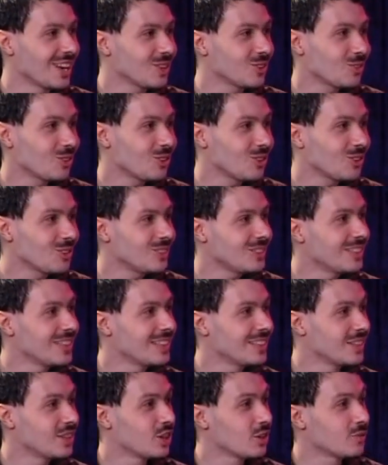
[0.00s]

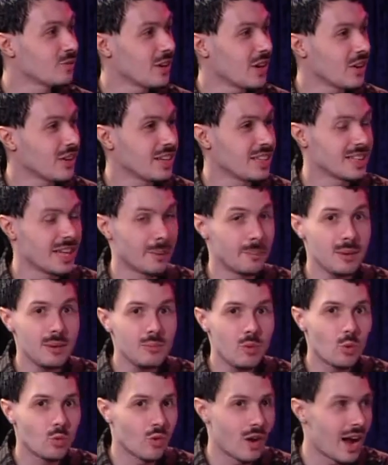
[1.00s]
general, they're very like
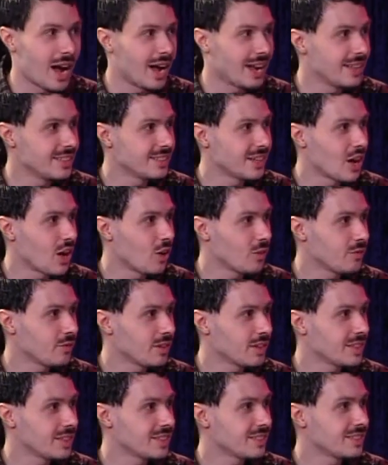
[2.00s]
people ride
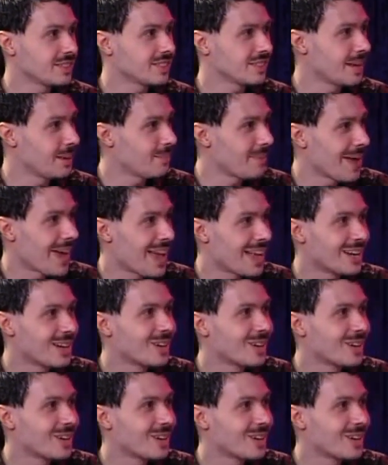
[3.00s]
dolphins and Friendly,